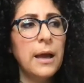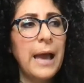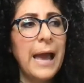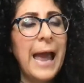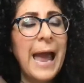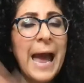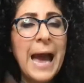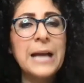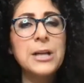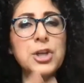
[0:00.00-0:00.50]

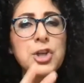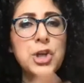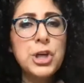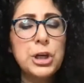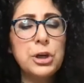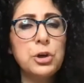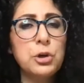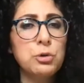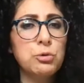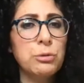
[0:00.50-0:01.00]
at
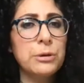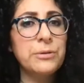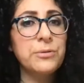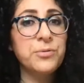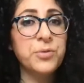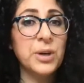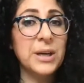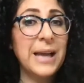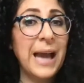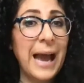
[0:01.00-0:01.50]
children
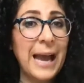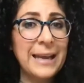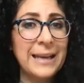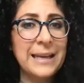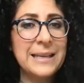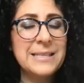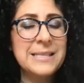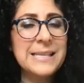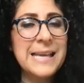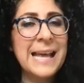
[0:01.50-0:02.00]
for
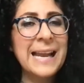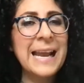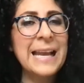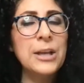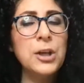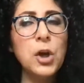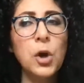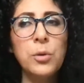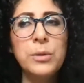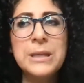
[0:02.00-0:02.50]
guidance. And I
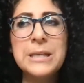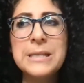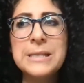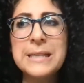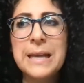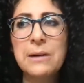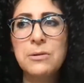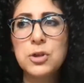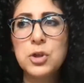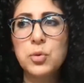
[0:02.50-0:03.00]
know this
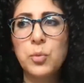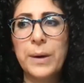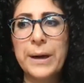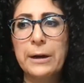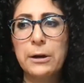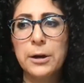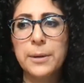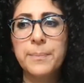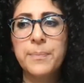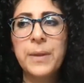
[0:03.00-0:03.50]
sounds
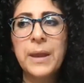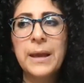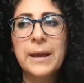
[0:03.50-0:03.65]
weird.